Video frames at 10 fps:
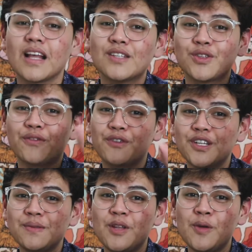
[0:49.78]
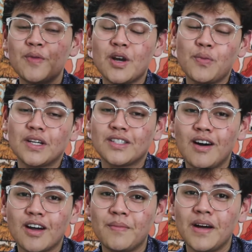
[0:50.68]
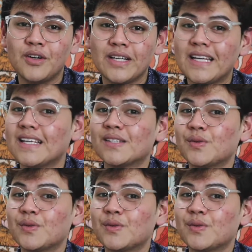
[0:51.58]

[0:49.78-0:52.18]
So the first medium that I want to talk about is